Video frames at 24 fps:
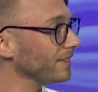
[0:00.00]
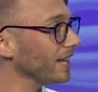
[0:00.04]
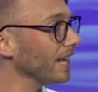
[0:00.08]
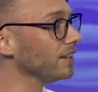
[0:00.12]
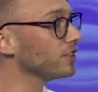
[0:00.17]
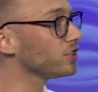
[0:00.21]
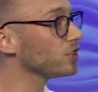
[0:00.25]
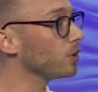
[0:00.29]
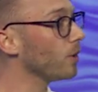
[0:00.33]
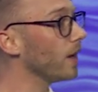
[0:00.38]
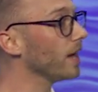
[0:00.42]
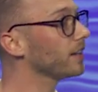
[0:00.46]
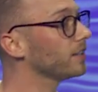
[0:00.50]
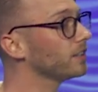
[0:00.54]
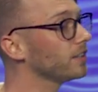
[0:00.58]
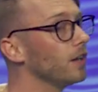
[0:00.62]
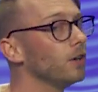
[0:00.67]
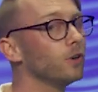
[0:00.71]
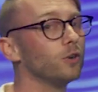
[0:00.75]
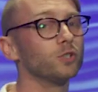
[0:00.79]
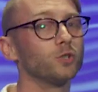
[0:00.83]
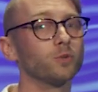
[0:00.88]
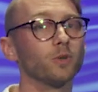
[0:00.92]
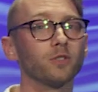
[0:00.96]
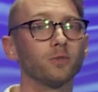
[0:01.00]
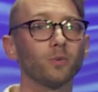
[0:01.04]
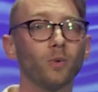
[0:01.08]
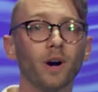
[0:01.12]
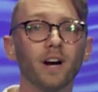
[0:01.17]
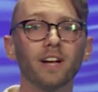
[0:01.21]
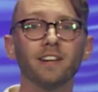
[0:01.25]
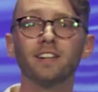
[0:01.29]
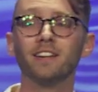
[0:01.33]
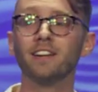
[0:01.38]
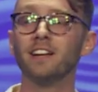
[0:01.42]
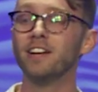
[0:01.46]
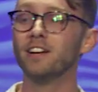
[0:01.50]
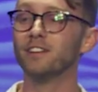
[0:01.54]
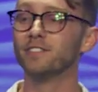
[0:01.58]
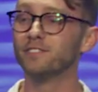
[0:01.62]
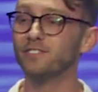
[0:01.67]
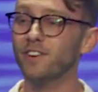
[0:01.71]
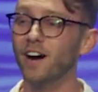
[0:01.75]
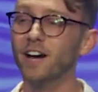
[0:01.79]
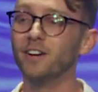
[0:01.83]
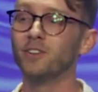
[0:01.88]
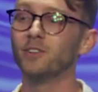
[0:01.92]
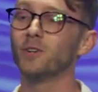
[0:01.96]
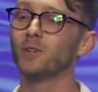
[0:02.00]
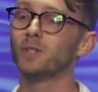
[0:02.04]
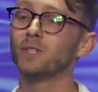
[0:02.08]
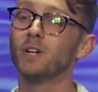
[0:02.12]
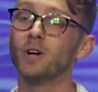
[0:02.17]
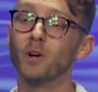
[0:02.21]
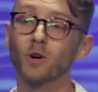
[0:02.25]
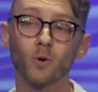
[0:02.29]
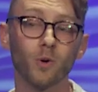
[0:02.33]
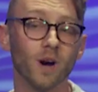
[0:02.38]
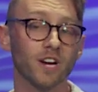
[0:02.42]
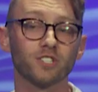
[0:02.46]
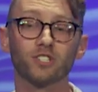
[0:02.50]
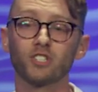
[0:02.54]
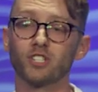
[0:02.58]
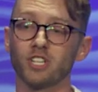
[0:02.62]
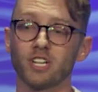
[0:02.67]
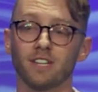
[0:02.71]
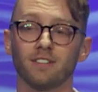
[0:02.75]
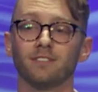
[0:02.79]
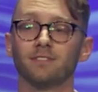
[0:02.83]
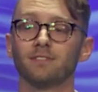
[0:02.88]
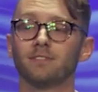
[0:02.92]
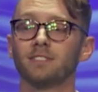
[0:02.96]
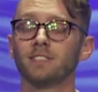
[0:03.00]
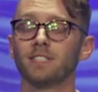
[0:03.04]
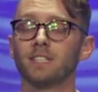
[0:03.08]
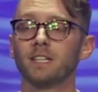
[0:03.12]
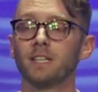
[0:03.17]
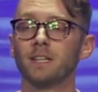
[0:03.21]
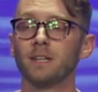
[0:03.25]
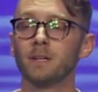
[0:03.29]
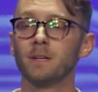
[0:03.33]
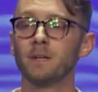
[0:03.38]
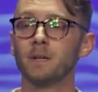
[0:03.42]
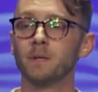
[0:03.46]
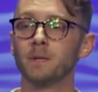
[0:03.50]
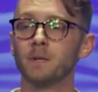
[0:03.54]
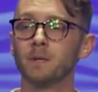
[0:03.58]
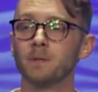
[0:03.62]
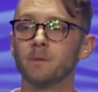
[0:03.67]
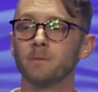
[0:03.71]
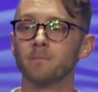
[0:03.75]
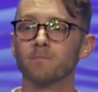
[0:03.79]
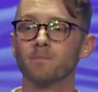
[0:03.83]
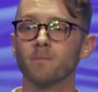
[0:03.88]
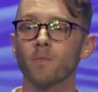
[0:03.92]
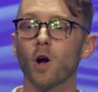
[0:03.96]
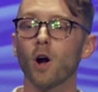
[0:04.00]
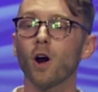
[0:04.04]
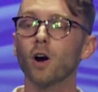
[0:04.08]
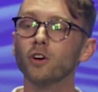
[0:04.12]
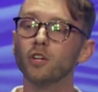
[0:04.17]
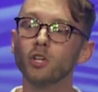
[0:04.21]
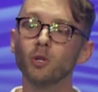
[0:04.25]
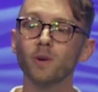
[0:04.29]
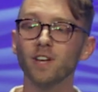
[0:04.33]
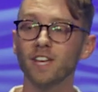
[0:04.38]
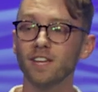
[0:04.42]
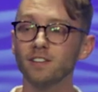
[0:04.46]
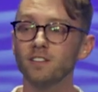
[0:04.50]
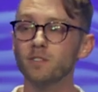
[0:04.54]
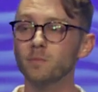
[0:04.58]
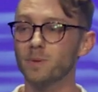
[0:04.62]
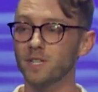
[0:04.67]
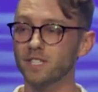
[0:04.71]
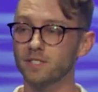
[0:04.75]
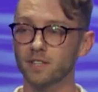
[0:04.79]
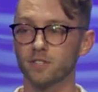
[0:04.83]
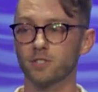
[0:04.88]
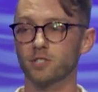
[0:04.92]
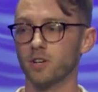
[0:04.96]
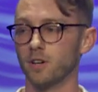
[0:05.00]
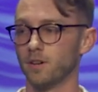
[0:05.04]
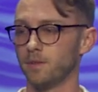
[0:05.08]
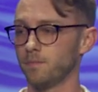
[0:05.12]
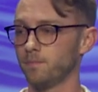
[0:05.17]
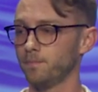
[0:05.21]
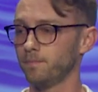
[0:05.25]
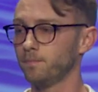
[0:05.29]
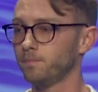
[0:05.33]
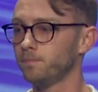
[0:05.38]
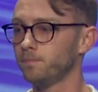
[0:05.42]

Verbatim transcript: And so I close with one final question Are you in position?